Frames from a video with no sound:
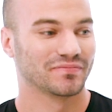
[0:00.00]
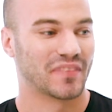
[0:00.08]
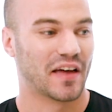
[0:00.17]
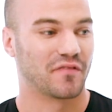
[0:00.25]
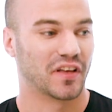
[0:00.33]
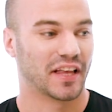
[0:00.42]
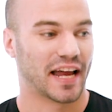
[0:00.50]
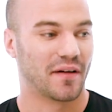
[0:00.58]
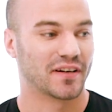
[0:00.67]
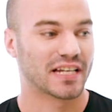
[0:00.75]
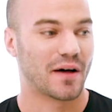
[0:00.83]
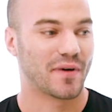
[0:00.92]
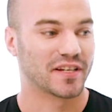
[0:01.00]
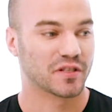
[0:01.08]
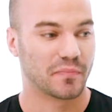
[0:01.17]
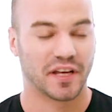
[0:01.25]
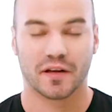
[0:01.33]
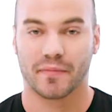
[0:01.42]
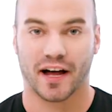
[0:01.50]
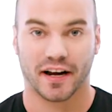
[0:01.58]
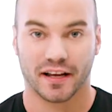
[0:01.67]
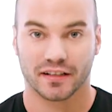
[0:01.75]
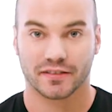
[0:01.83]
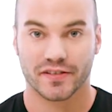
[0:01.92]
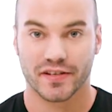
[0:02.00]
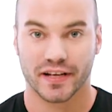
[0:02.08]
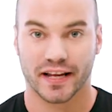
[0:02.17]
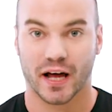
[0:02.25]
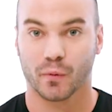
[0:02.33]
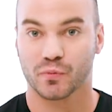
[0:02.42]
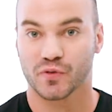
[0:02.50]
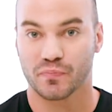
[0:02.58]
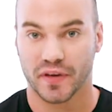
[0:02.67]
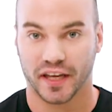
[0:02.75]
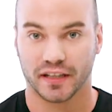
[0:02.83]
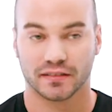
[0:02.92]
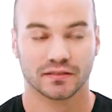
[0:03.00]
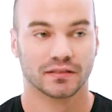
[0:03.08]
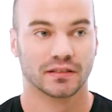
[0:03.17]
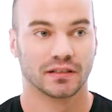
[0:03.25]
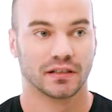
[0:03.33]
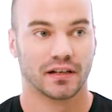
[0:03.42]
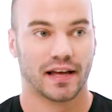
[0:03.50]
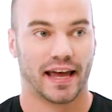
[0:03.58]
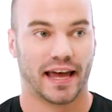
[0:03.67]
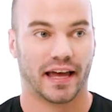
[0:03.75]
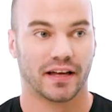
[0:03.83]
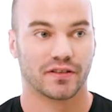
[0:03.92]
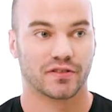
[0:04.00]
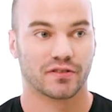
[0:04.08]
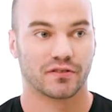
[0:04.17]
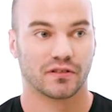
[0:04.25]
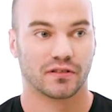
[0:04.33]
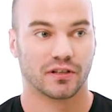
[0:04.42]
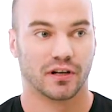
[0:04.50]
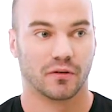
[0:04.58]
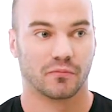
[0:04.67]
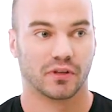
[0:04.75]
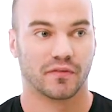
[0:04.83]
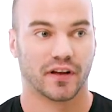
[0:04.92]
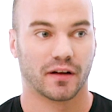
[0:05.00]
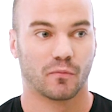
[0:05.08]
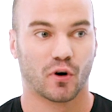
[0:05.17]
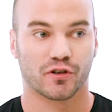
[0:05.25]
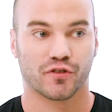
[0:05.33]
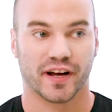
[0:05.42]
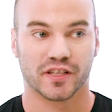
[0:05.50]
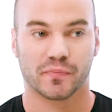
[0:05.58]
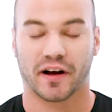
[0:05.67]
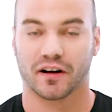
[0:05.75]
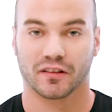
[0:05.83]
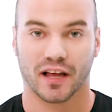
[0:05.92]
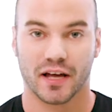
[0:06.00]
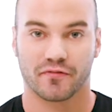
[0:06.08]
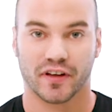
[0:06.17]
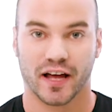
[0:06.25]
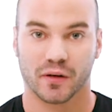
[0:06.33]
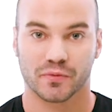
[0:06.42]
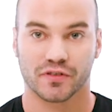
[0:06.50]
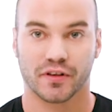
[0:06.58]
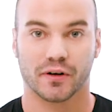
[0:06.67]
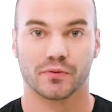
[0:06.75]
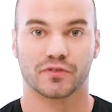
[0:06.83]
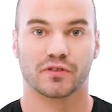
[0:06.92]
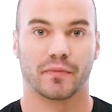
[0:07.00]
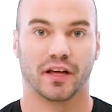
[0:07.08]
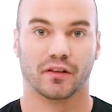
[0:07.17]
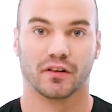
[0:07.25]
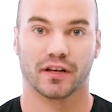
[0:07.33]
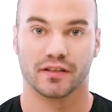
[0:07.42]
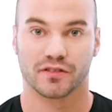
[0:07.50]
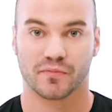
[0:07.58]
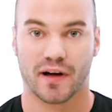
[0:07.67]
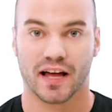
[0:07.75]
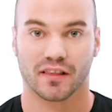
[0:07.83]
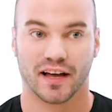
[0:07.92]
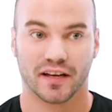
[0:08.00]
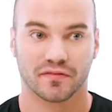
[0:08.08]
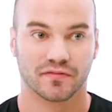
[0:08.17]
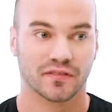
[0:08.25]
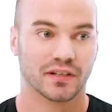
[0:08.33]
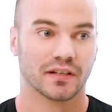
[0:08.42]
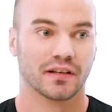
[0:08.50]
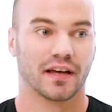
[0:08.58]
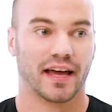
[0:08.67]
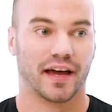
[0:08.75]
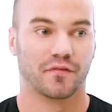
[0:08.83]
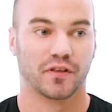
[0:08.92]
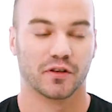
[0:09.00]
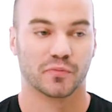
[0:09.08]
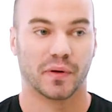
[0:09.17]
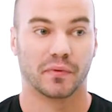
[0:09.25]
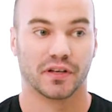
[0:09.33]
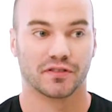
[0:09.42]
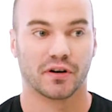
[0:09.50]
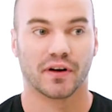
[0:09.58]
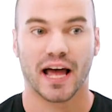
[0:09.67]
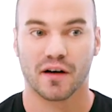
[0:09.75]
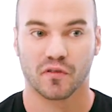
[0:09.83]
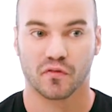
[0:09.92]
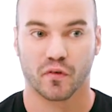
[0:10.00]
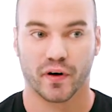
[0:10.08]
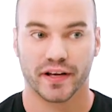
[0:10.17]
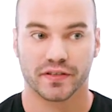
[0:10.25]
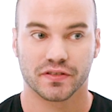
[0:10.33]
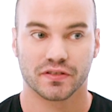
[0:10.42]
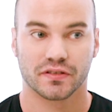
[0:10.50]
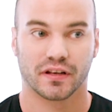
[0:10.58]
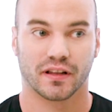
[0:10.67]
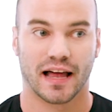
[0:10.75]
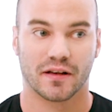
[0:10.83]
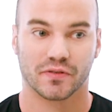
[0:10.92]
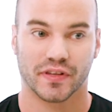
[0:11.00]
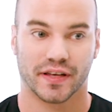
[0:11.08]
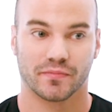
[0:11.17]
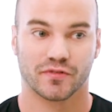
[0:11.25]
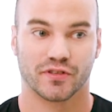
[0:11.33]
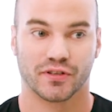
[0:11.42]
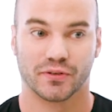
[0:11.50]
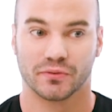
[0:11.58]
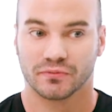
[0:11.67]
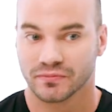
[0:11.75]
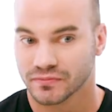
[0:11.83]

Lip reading: I feel like every time I speak about it, it helps me. And living a more transparent life, it helps those to be able to look into my life And for those people that don't have a voice, it allows them to,